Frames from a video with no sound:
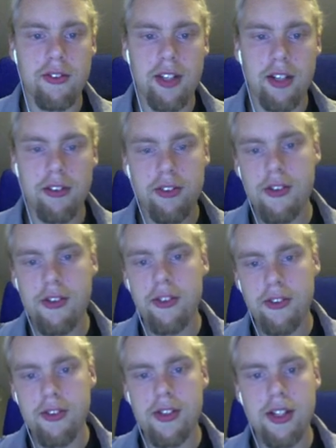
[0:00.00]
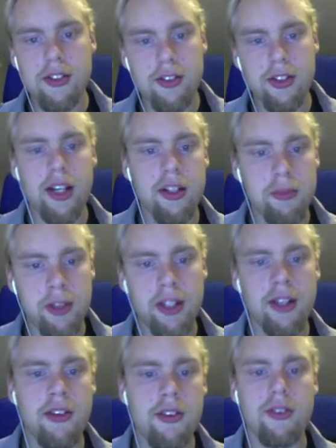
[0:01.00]
textures that you're
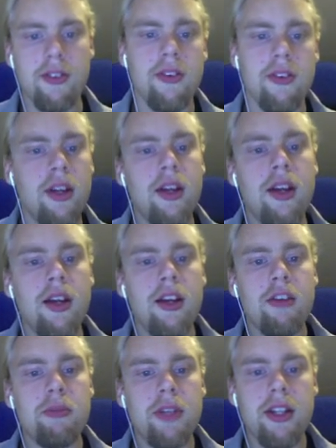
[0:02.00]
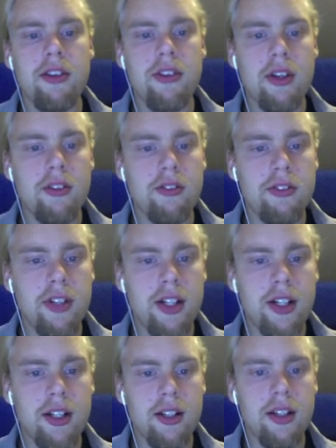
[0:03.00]
animating through. Play sound
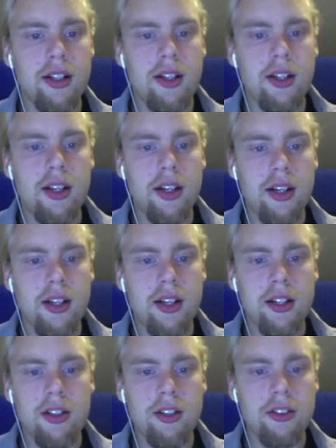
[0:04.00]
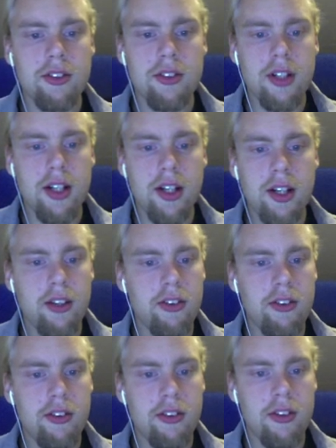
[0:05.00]
file,
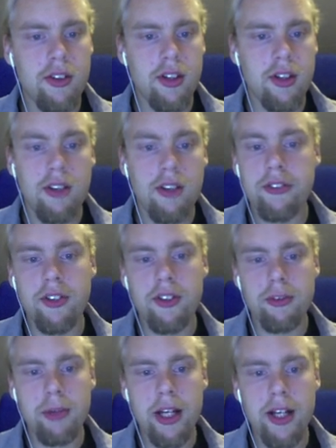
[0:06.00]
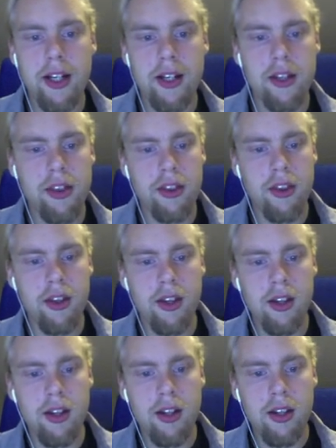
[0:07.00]
colorize, follow path,
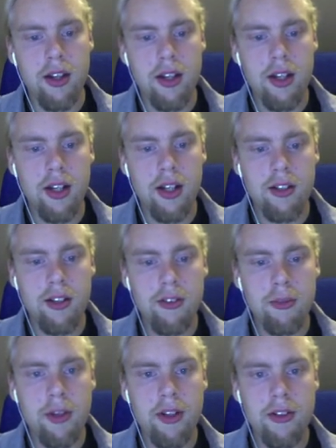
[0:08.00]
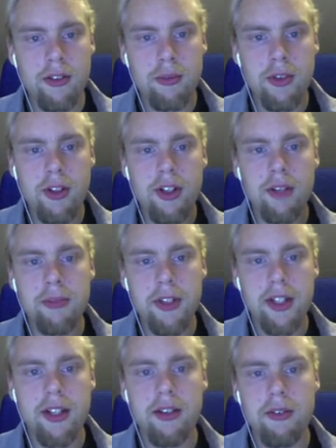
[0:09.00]
and some other more
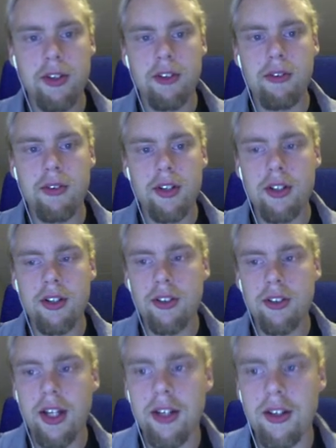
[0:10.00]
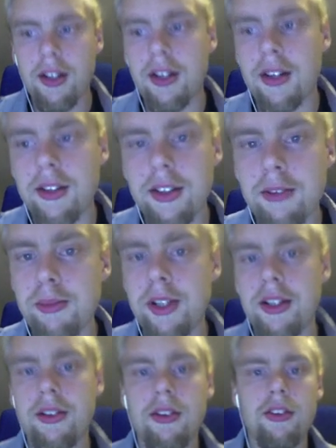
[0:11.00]
complicated ones we're going to look at in a little
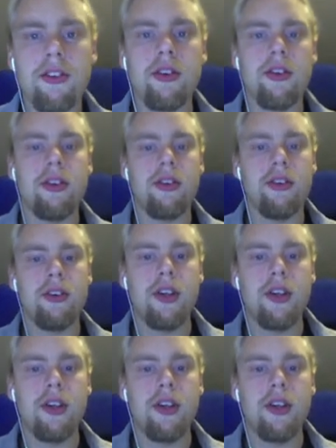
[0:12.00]
bit. So